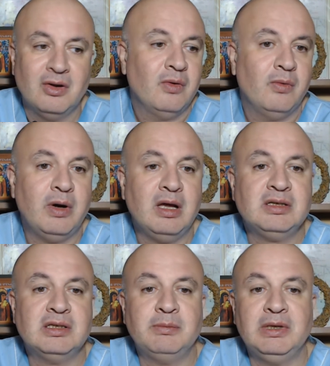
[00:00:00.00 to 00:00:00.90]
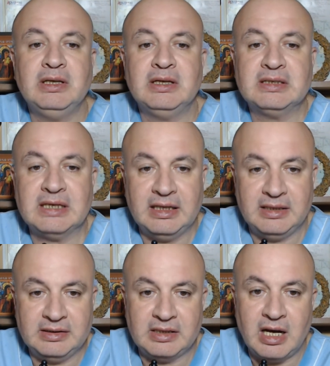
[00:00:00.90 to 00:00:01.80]
Once the bleeding site
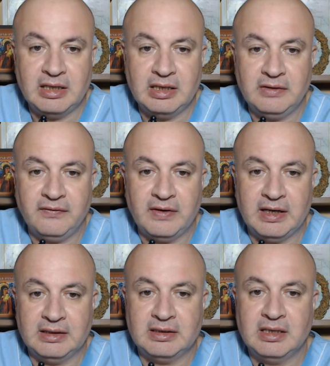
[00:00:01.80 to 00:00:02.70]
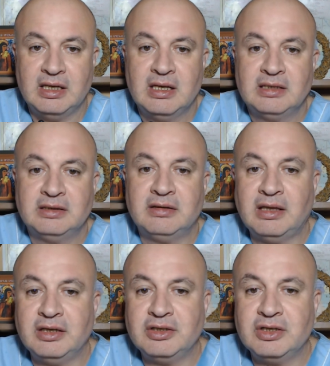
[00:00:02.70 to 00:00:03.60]
is identified,
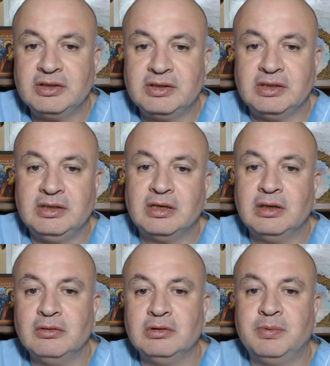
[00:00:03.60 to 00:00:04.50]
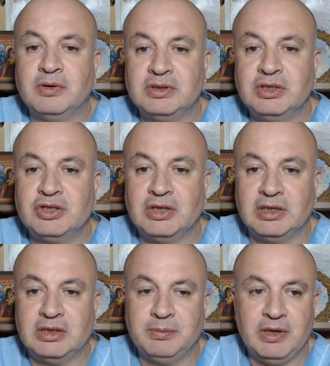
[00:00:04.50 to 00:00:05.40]
strategies include positioning
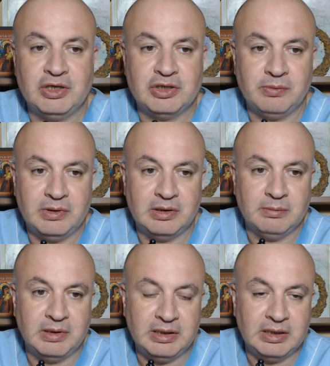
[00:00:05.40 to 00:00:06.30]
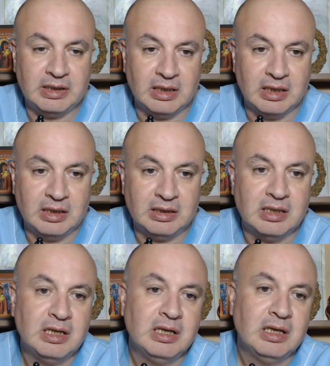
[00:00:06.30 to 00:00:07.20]
the patient with the bleeding lung
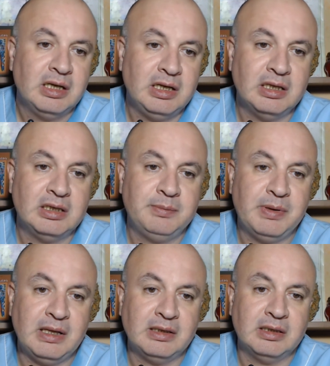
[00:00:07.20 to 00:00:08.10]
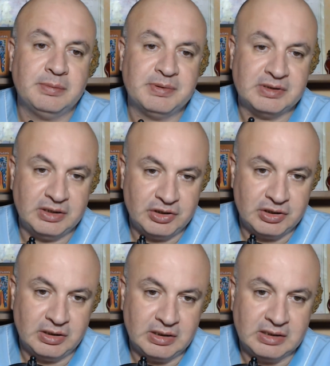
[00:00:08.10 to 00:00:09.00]
in a dependent
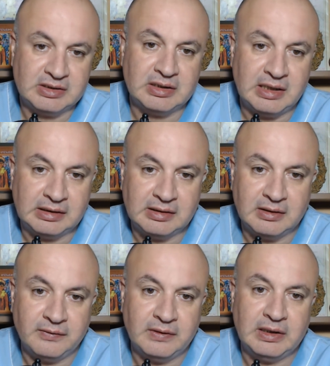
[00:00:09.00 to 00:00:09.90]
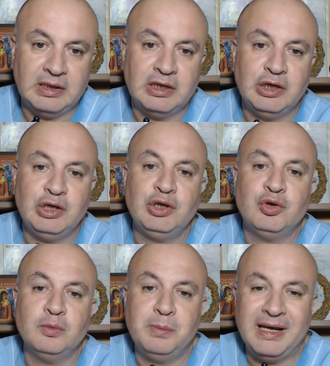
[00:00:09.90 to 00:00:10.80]
position and selectively
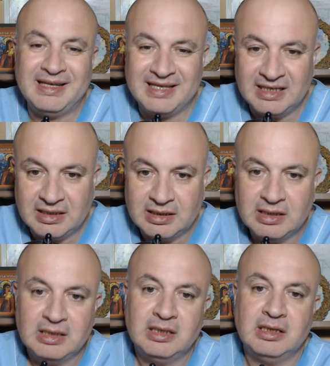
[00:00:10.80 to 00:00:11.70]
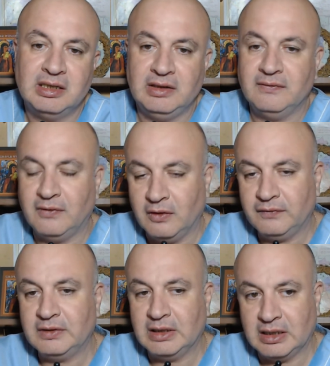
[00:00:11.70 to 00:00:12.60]
intubating the
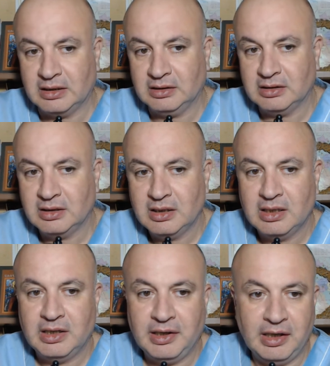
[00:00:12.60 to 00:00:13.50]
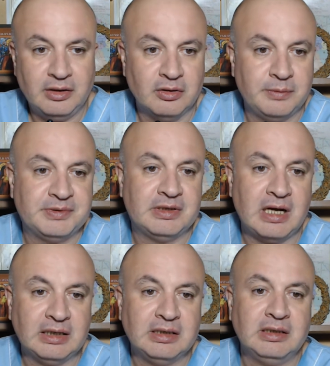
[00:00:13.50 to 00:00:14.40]
involved lung and or
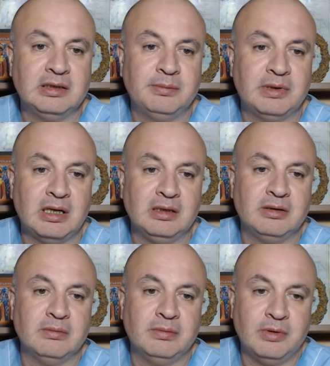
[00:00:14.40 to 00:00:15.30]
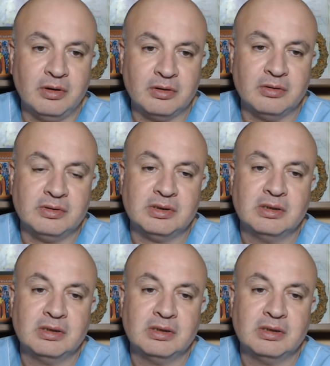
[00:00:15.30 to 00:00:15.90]
obstructing the bronchus